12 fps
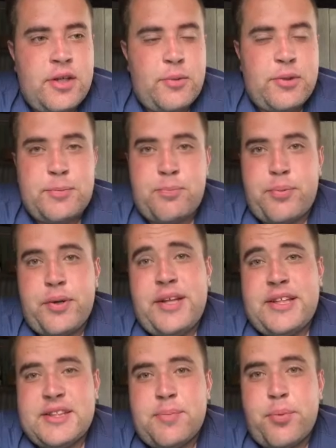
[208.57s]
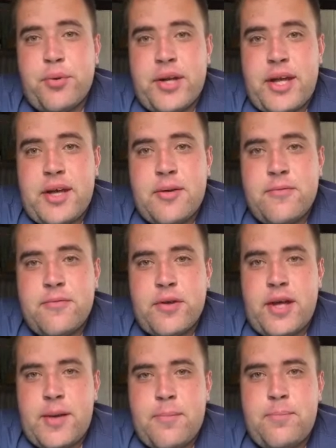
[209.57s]
it was pretty disappointing for
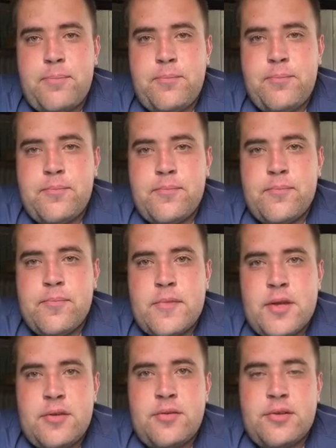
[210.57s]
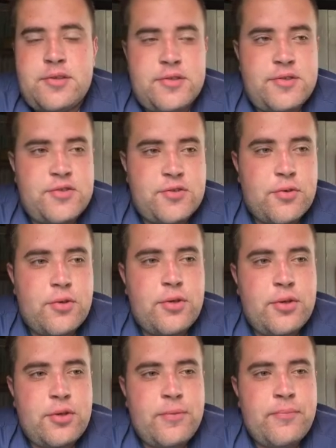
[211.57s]
him not to
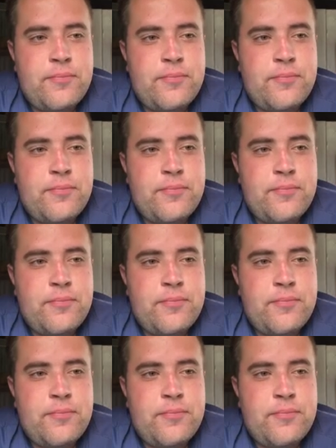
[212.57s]
score.